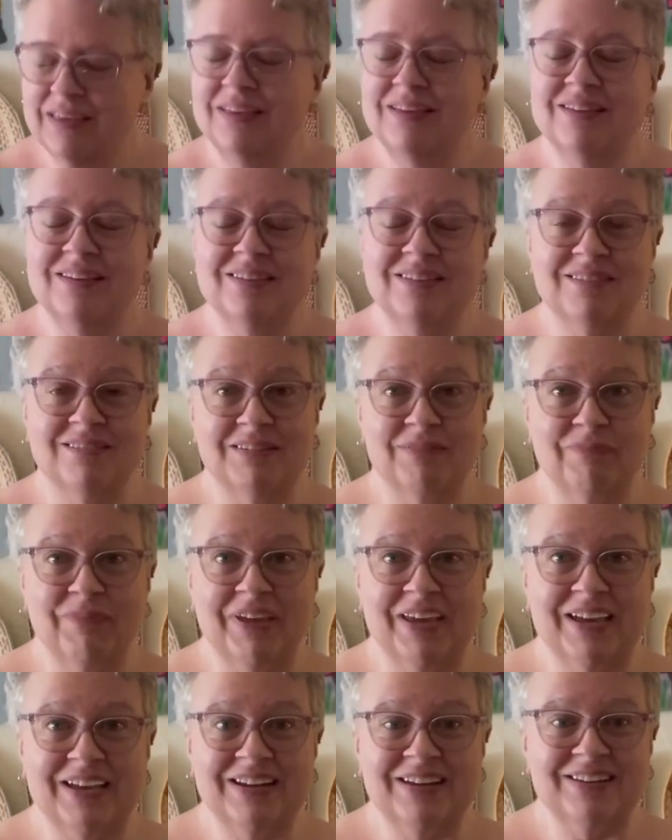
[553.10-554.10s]
so I'm
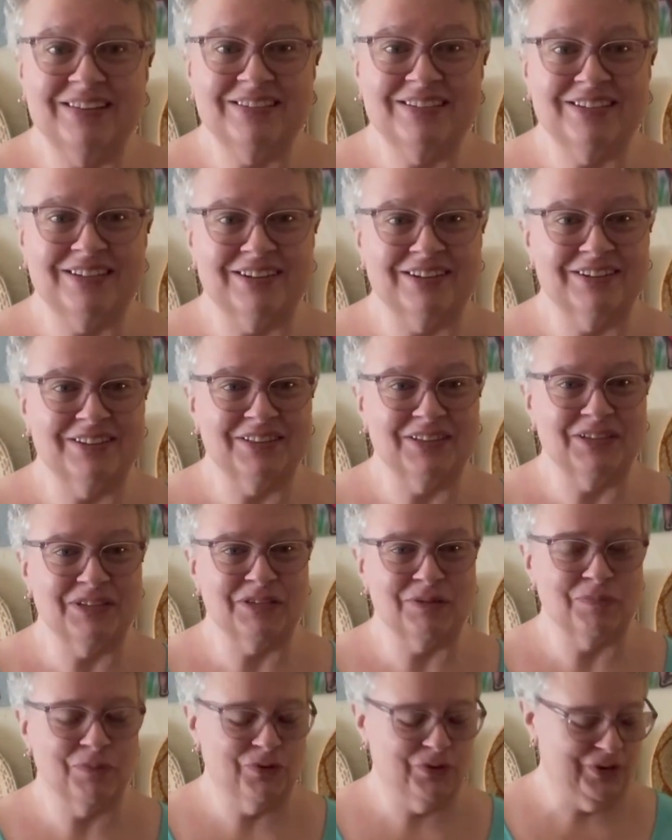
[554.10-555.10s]
getting a start
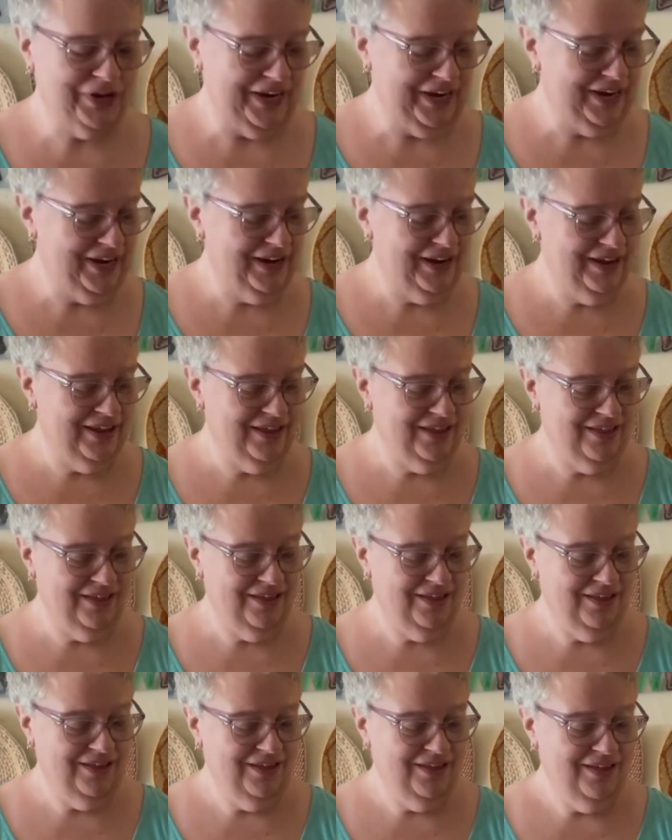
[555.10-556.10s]
this morning.
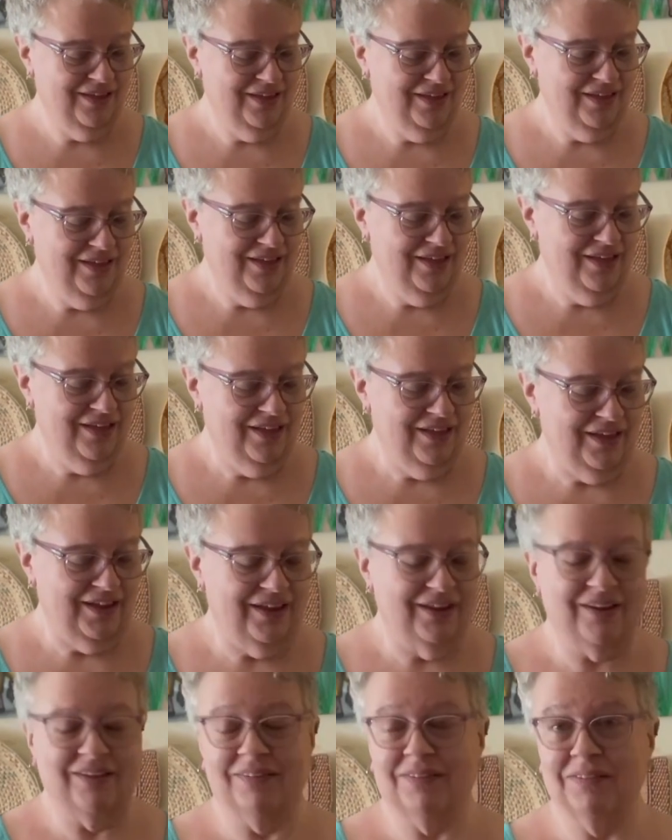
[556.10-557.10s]

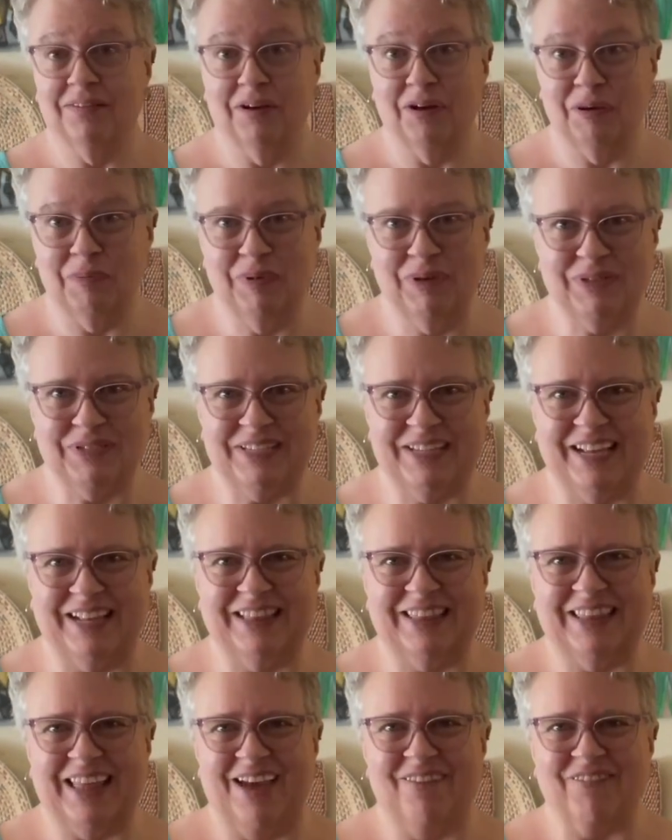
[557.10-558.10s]
It is almost
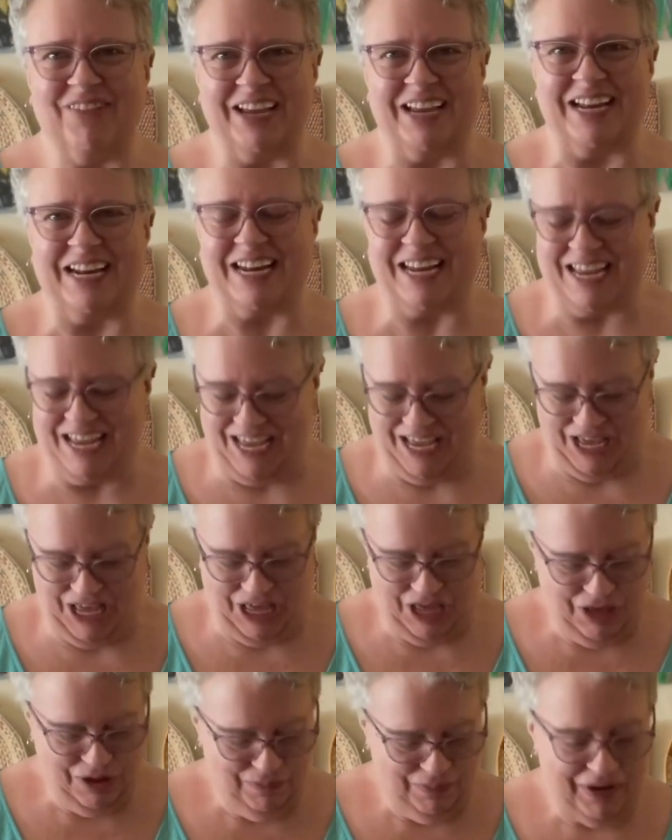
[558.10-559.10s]
11,
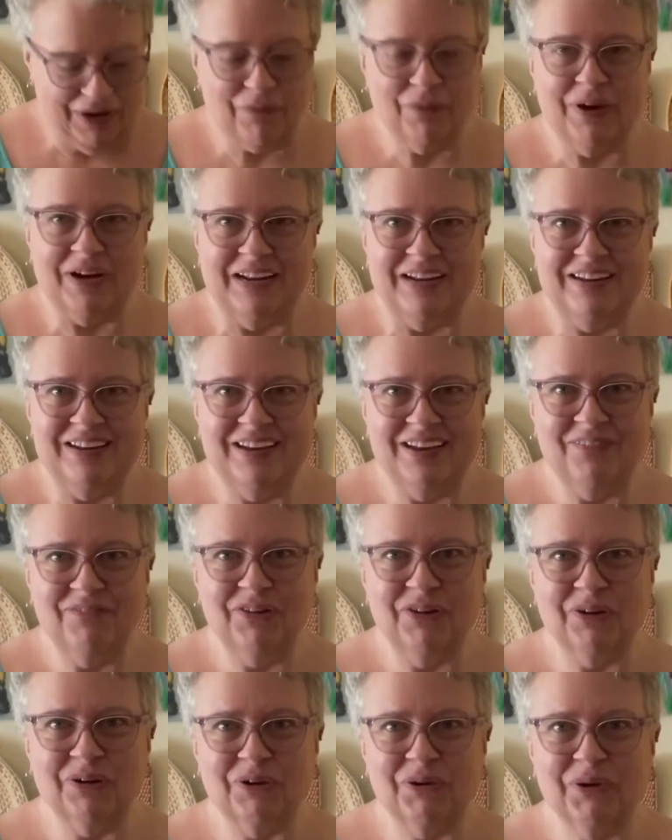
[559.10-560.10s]
but I wanted to give
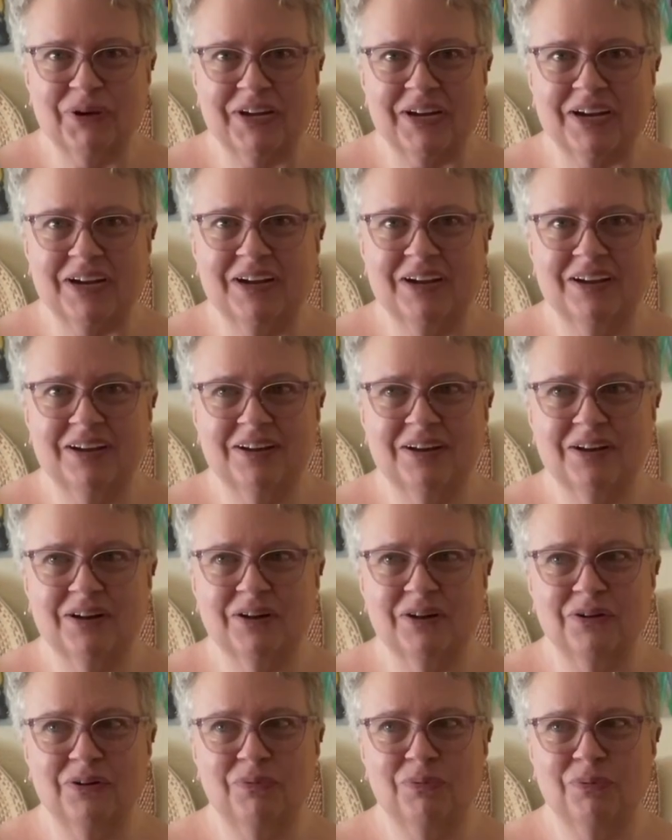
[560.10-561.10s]
you a quick
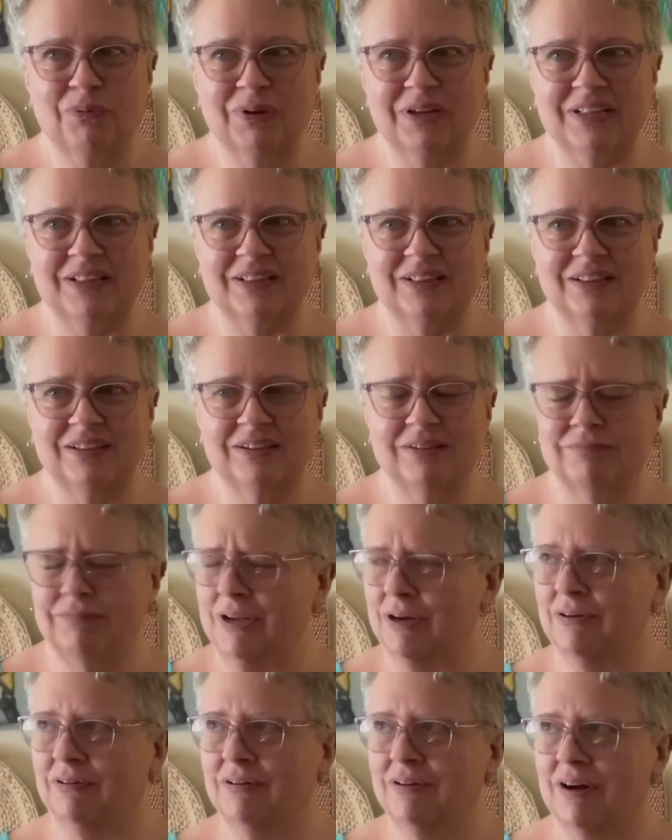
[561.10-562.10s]

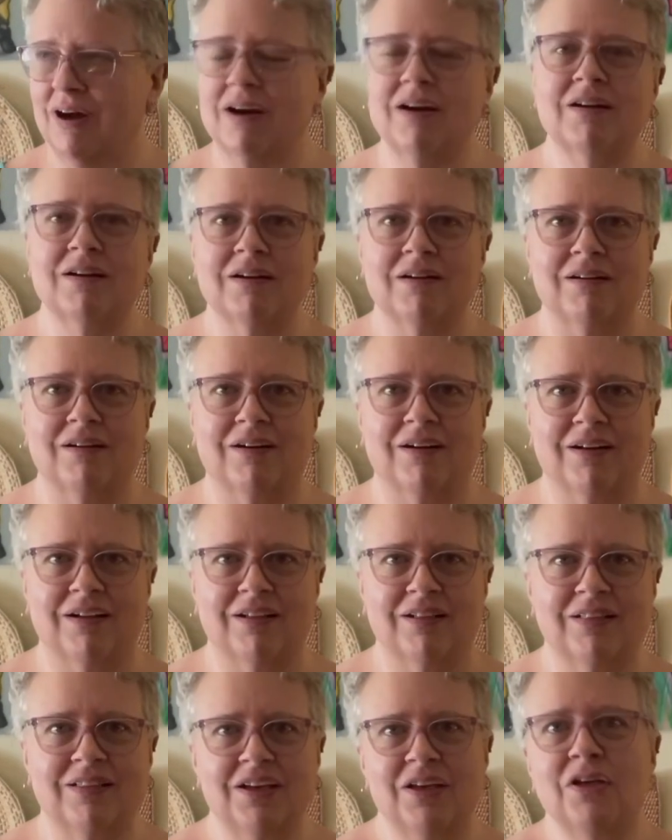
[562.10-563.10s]
ARC
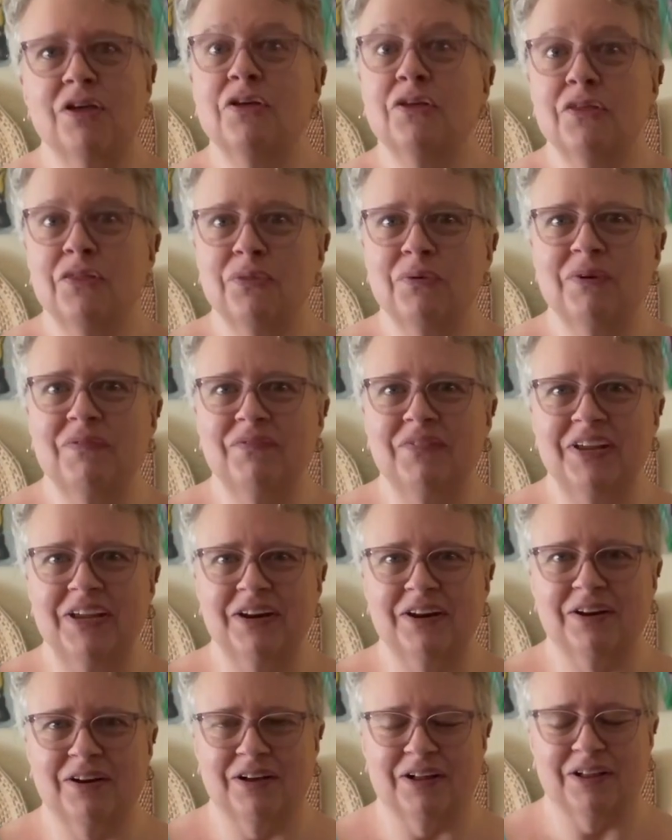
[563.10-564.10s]
haul,
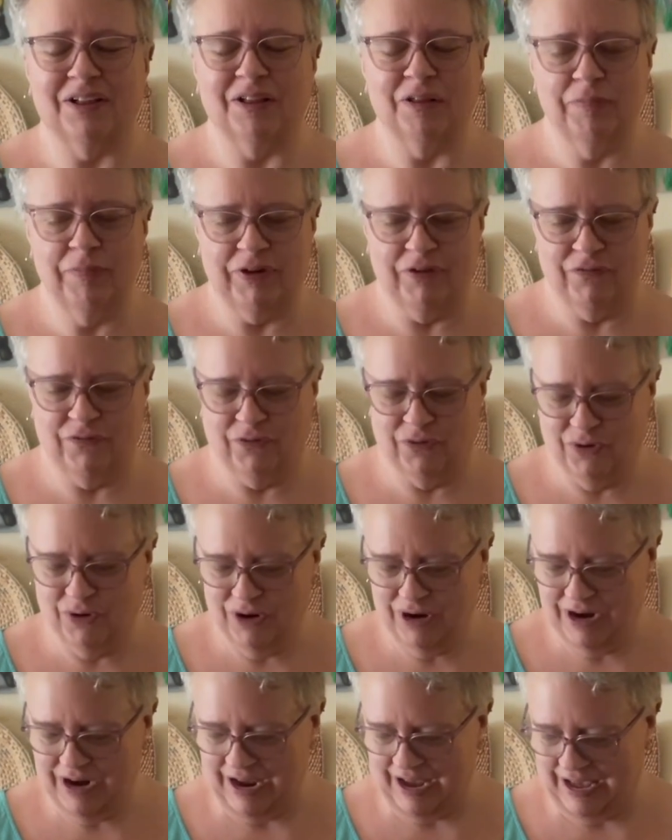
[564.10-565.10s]
thrifting haul
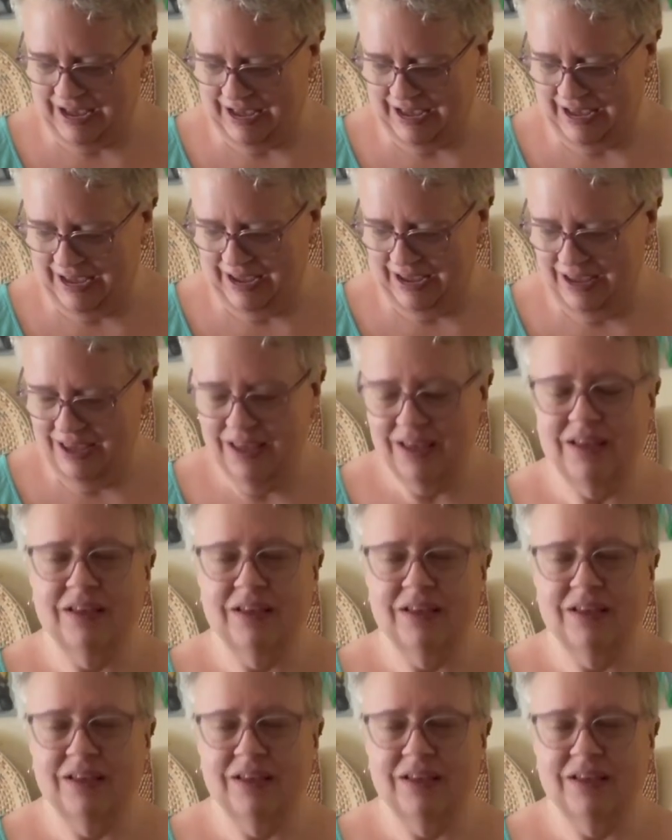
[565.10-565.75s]
before I